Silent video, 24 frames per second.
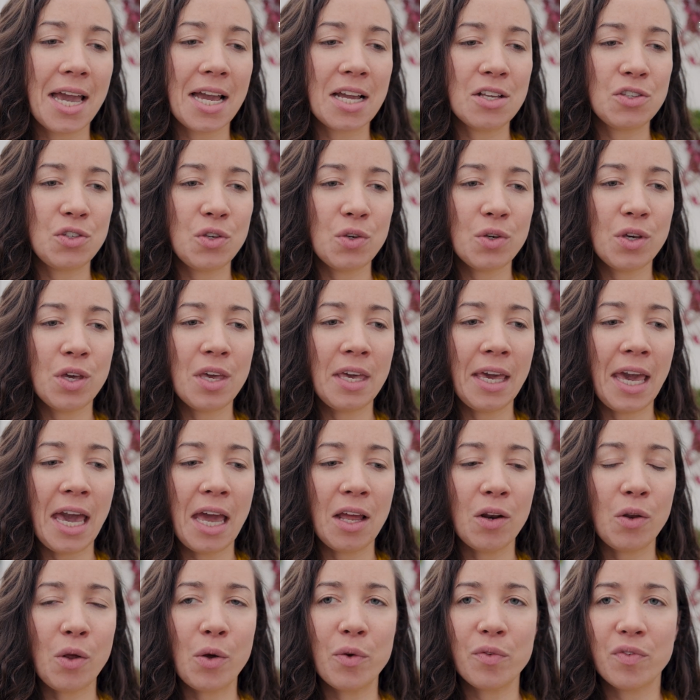and you can
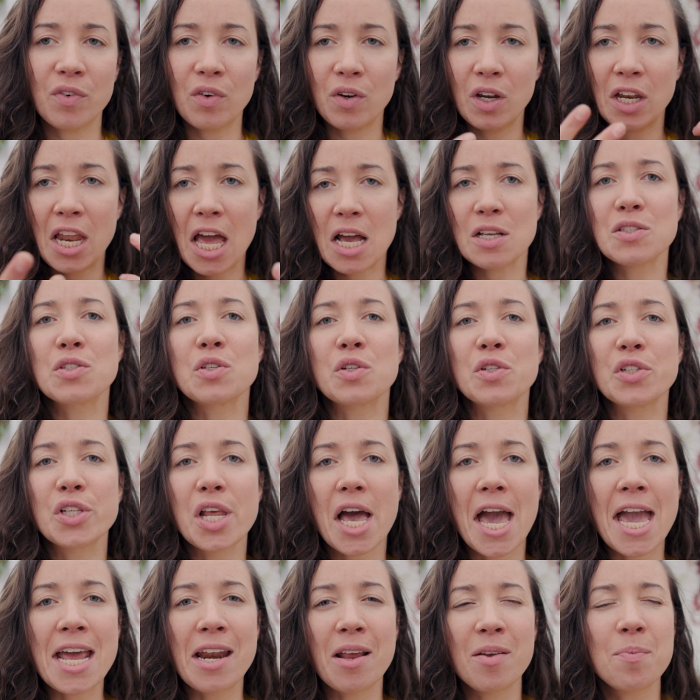get a lot of LUTs
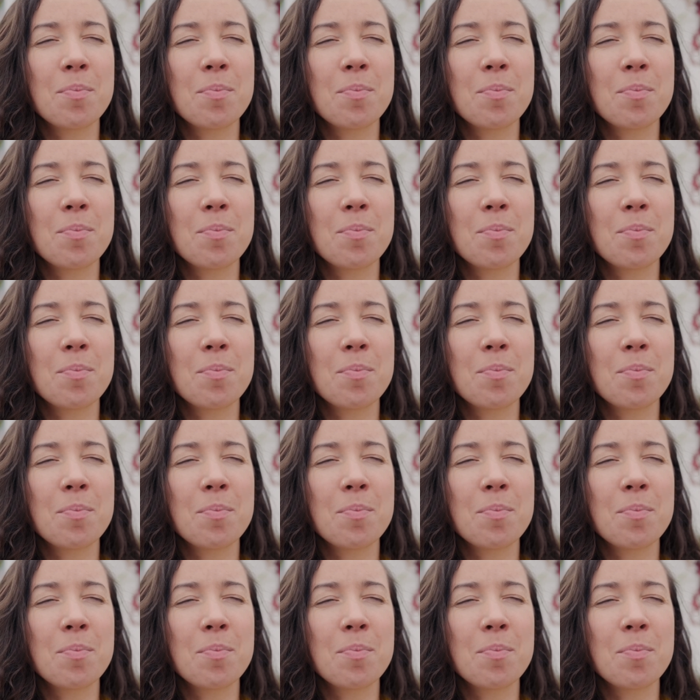online. I